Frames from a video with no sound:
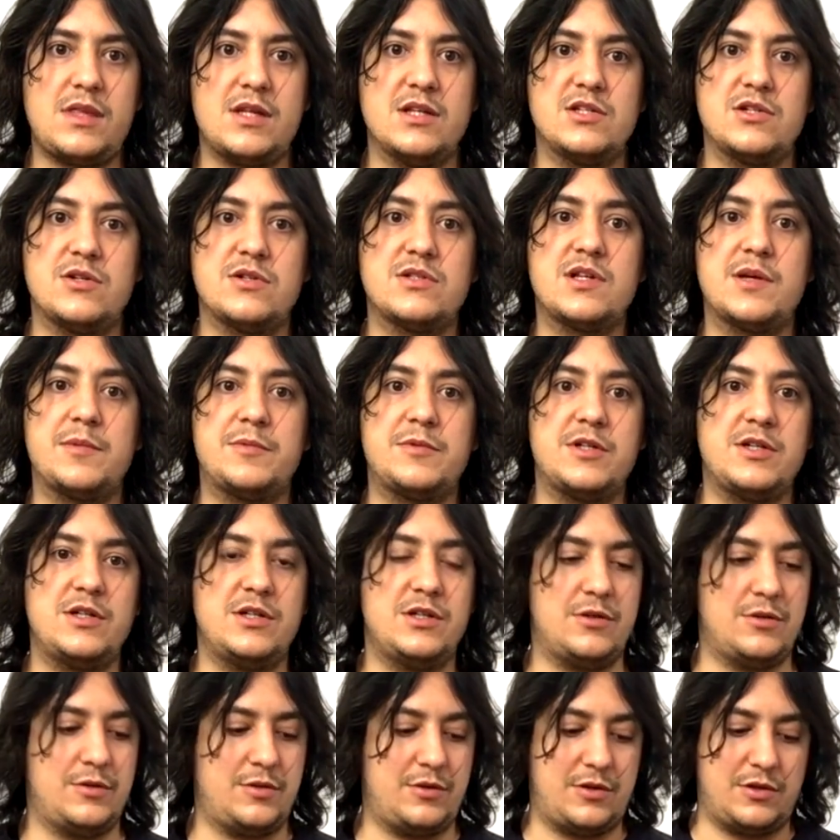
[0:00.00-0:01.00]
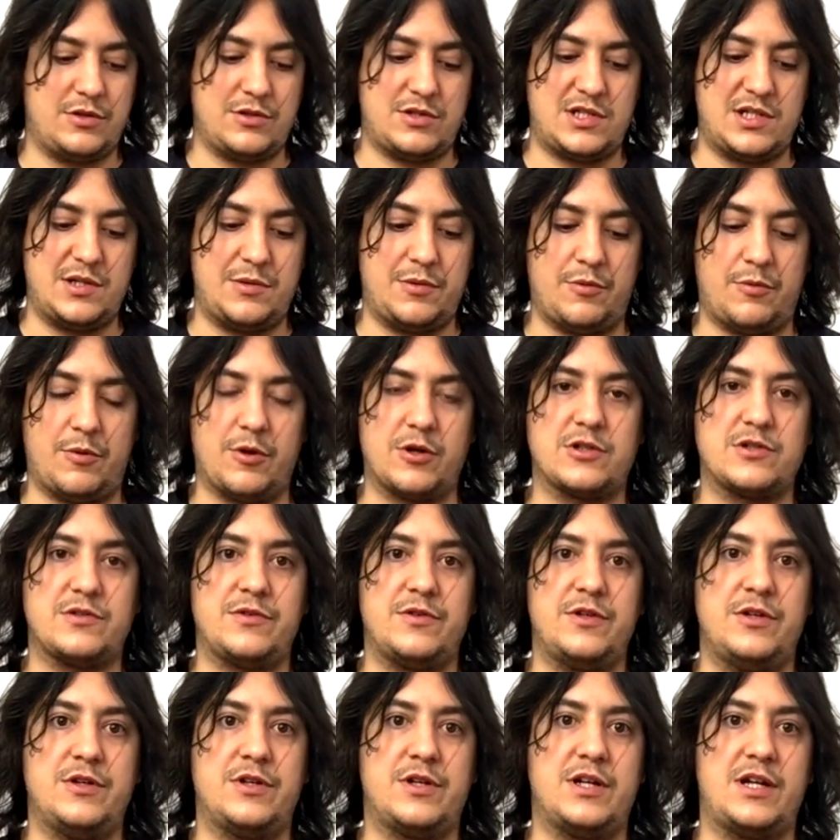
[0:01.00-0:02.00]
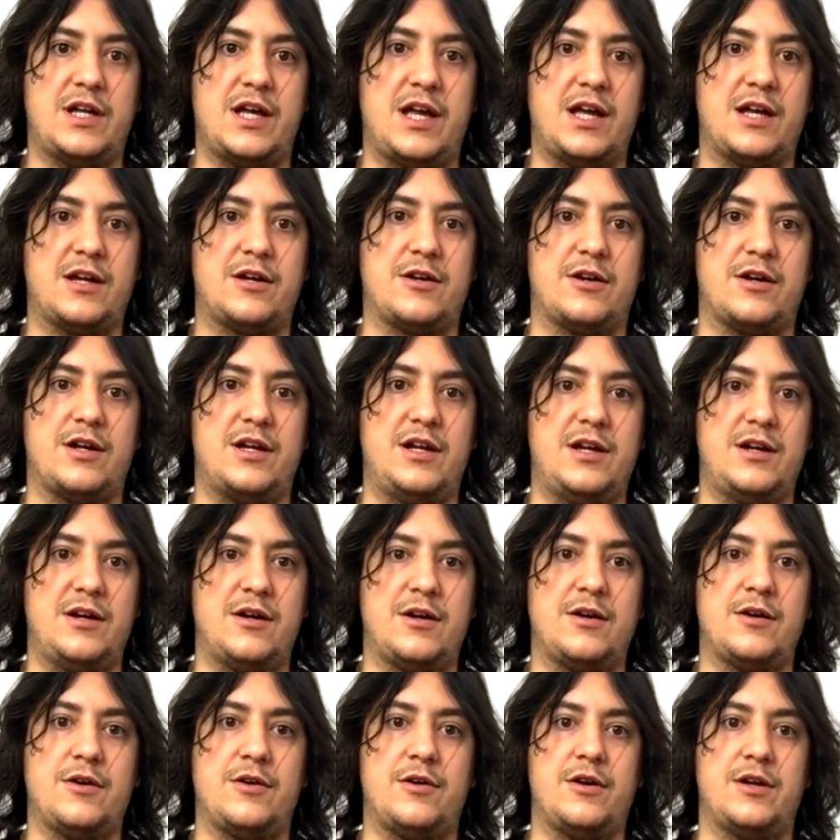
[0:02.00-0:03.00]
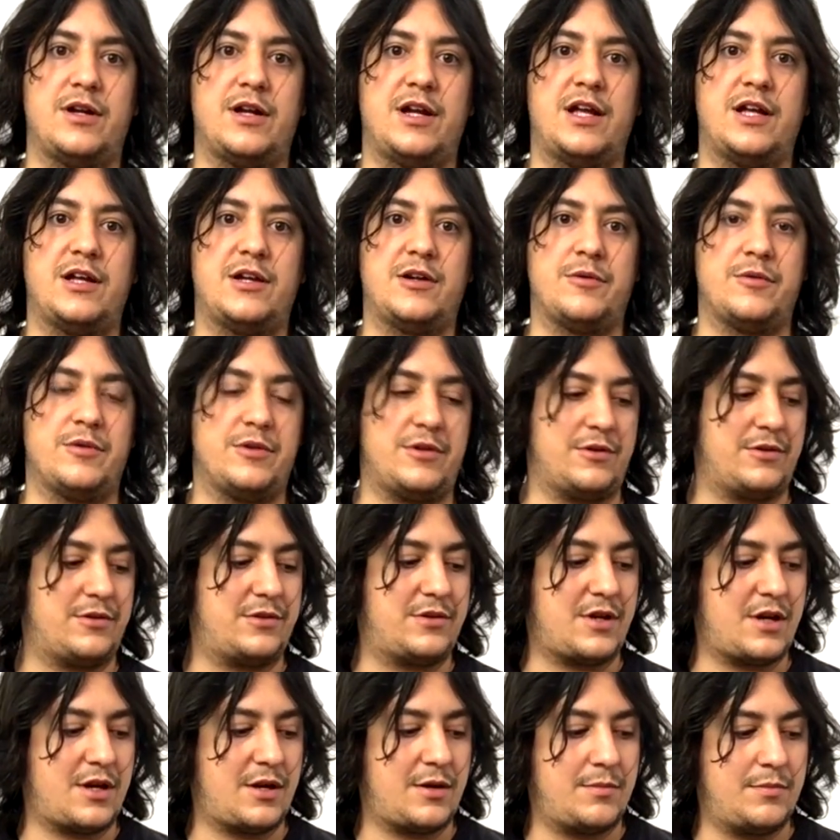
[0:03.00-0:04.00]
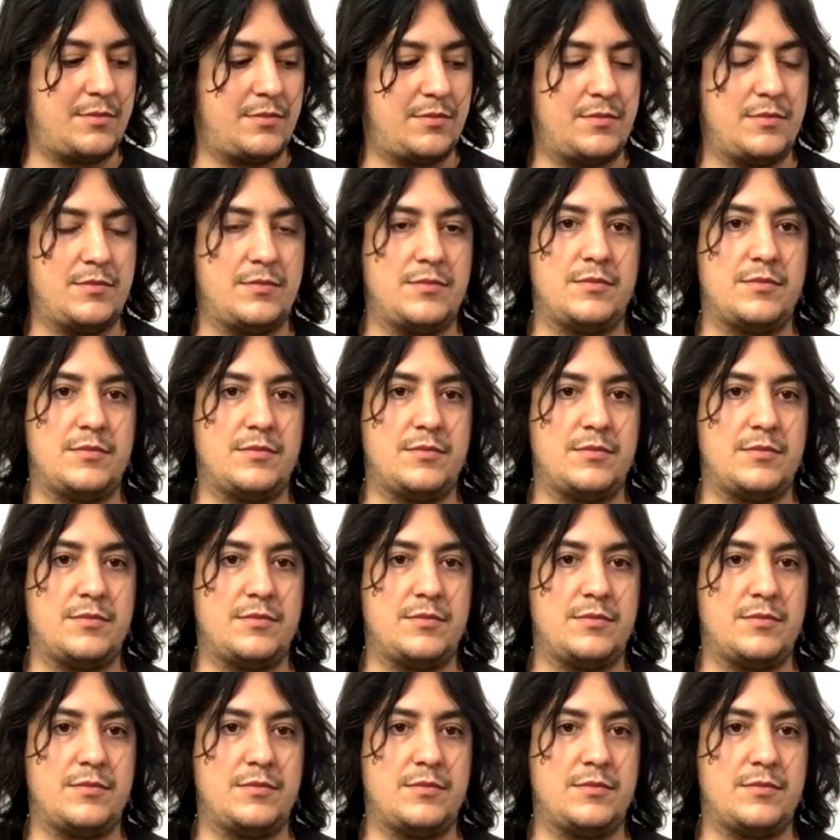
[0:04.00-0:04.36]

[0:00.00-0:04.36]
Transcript: So it's up to you. You can see what works for you. You can anchor here or you can anchor with your thumb.